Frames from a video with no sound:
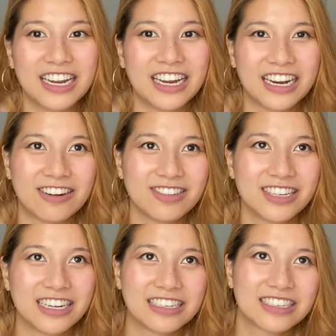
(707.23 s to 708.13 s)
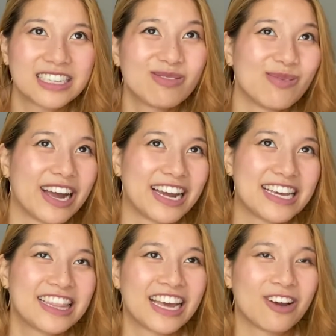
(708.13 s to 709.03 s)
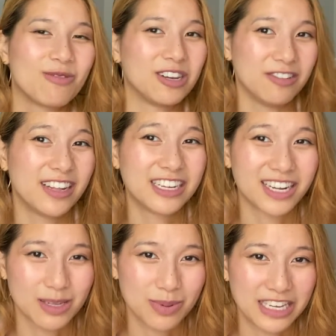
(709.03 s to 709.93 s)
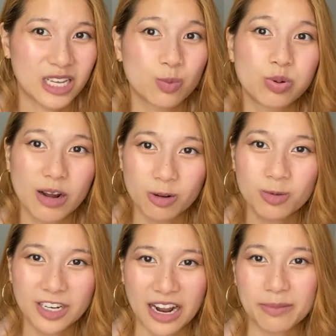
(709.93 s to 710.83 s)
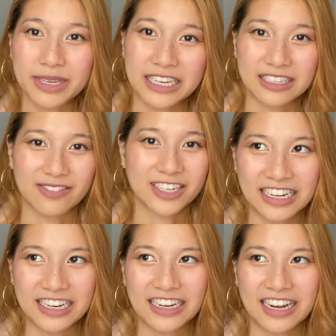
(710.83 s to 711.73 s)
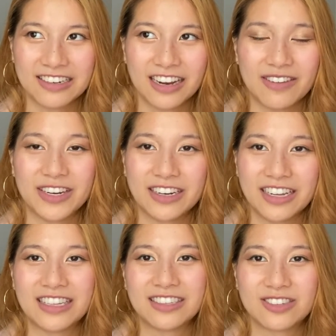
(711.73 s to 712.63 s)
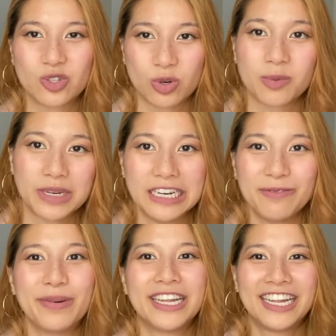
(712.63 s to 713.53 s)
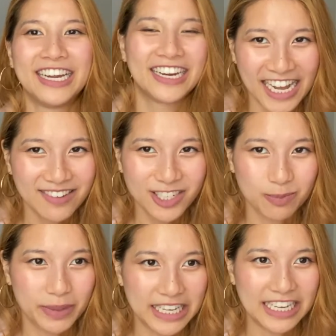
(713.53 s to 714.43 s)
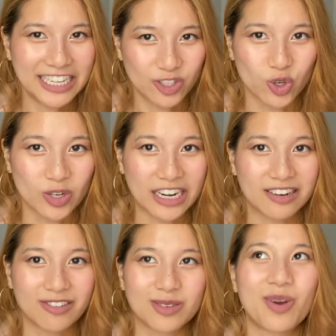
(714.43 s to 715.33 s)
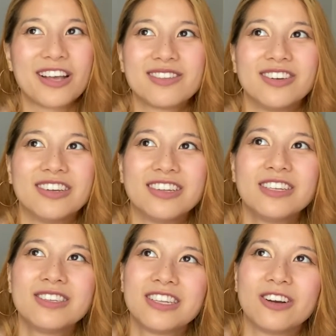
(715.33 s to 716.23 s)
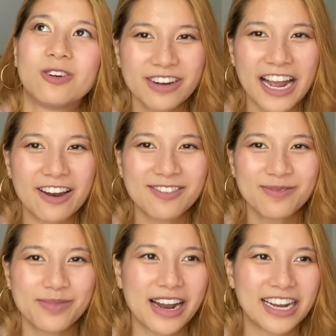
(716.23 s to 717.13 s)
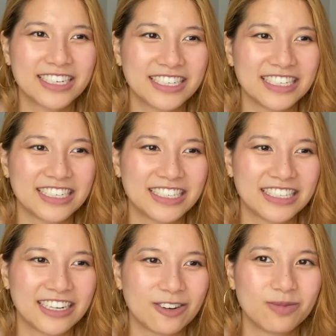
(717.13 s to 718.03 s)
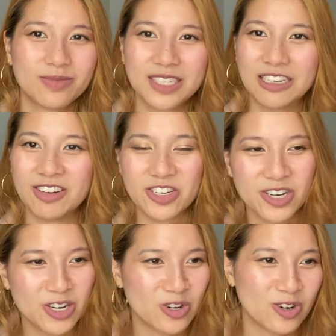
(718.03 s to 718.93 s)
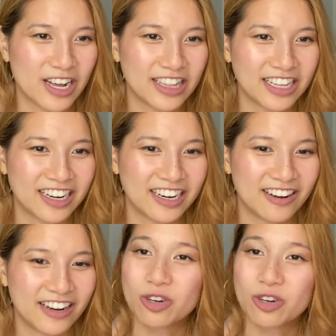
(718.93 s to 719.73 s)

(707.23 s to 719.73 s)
And I would say just keep in mind that when you feel like you have to pee, it's probably not pee. It's actually like, I mean, unless it's squirt pee, but like I never just pee during, I don't know if it's possible. So around, practice, you know, see what you can do down there.